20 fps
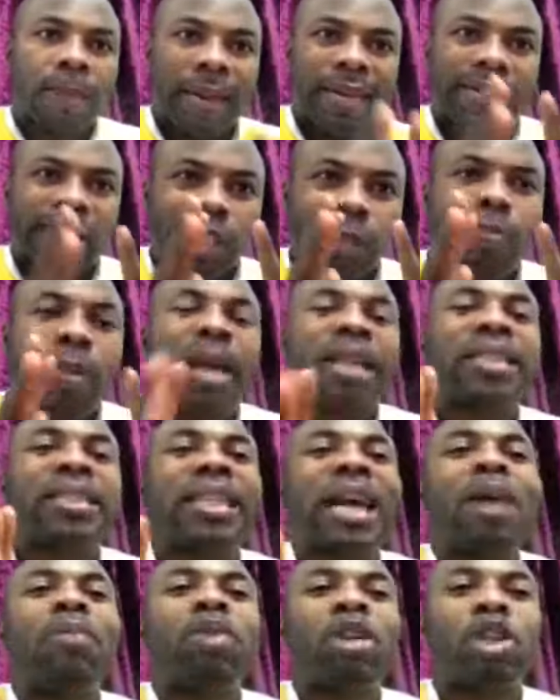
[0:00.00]
But
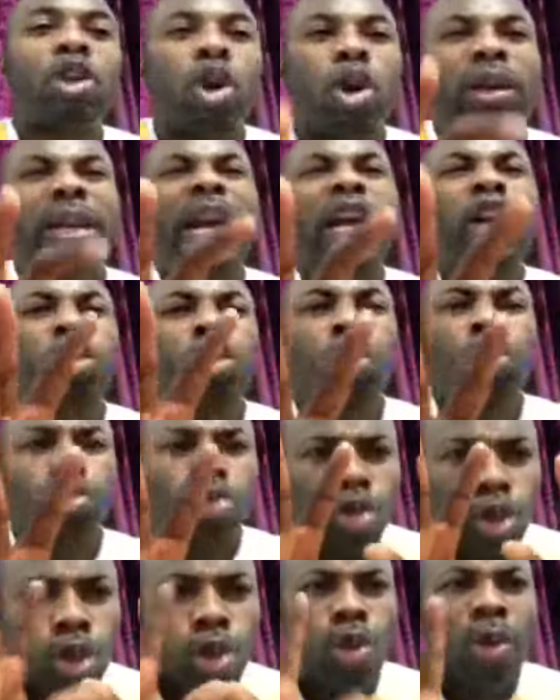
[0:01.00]
spend time with God
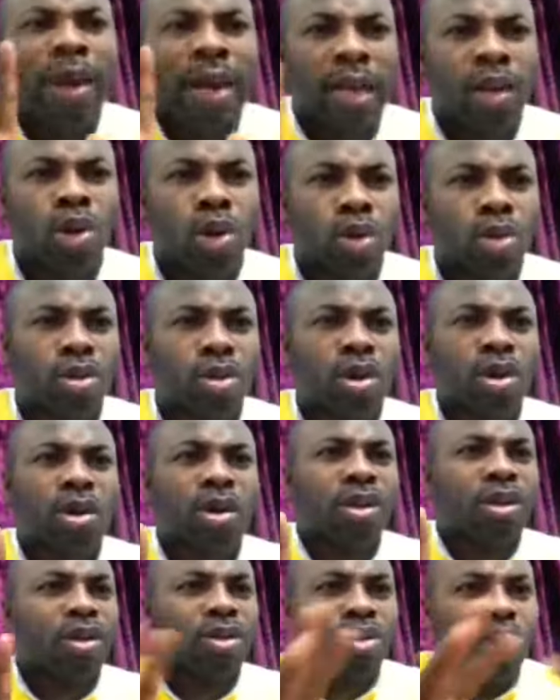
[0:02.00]
alone, you alone
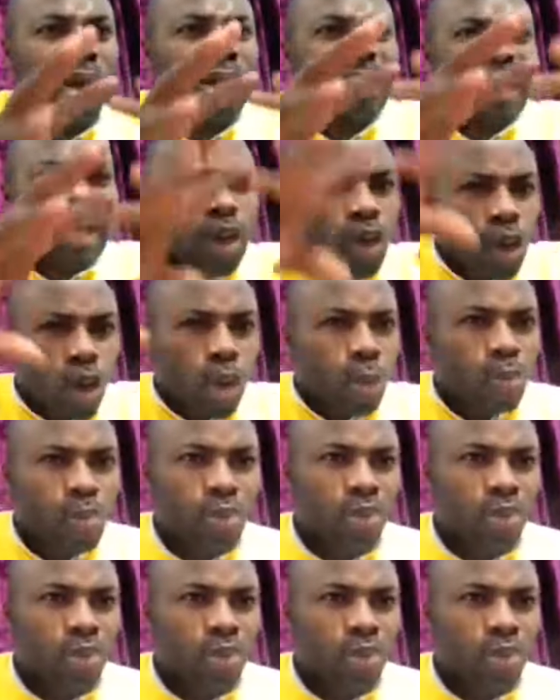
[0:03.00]
not a group.